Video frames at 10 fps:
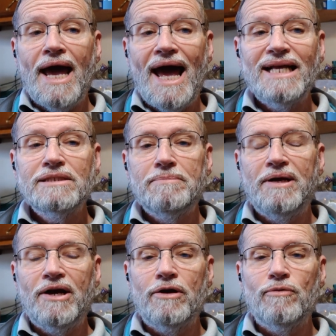as a
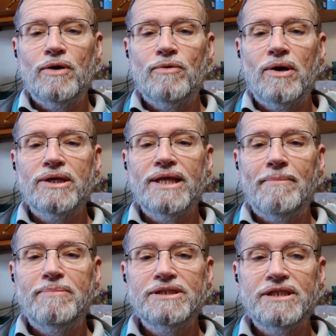parent when we're in
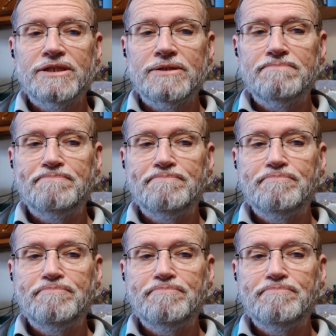that position.